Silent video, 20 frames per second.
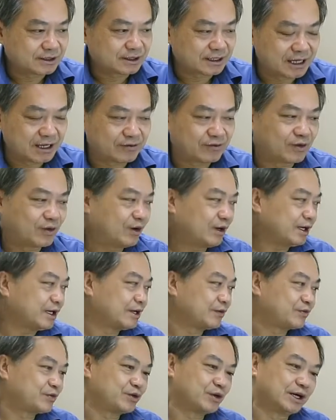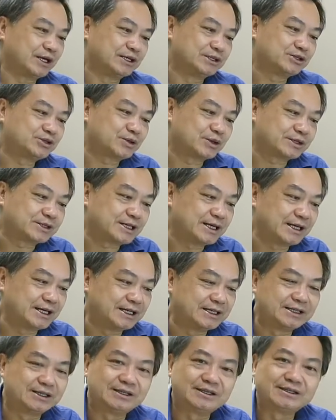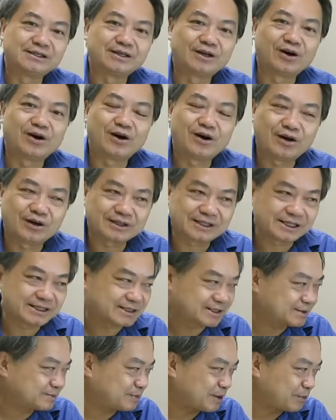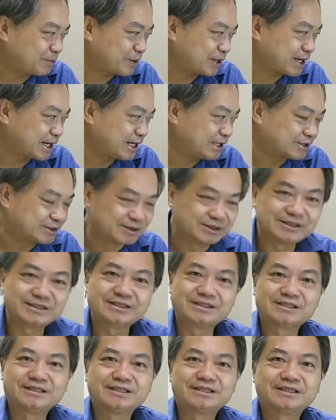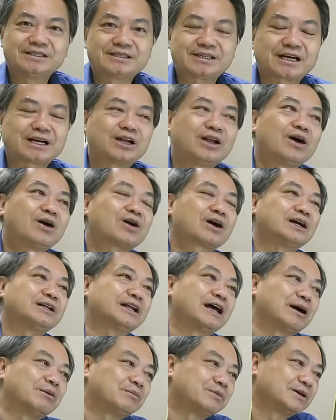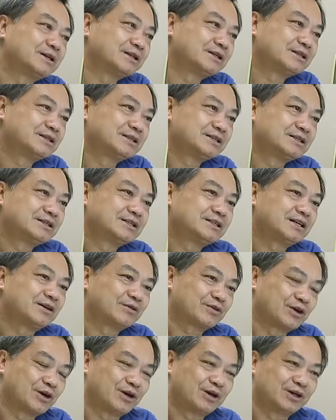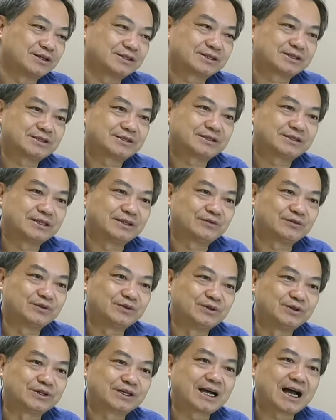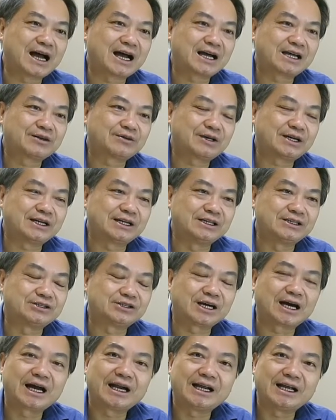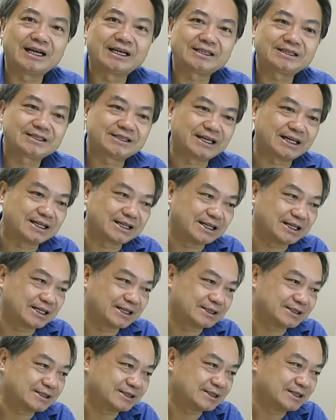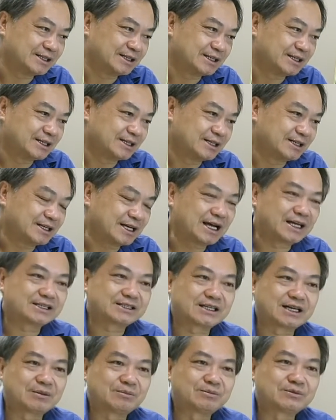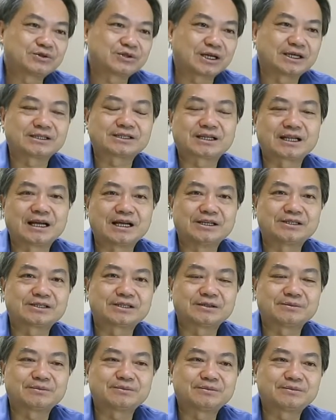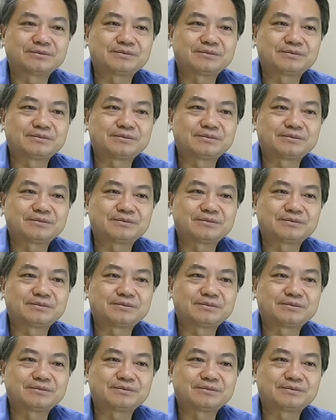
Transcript: Therefore, if you are interested in all these publications, take a look at them. Of course, if you can't read in Chinese, then get some translated